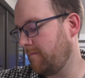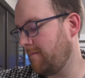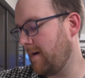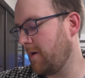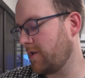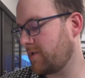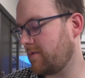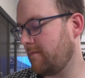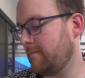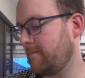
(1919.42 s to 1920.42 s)
Not
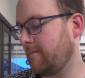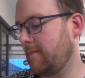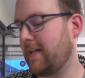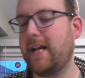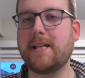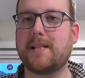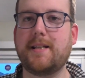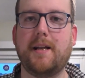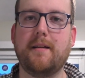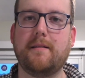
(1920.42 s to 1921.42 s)
Monstrum. I can't
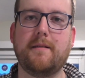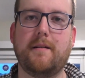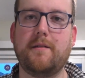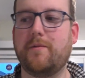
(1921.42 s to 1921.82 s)
say it. I don't know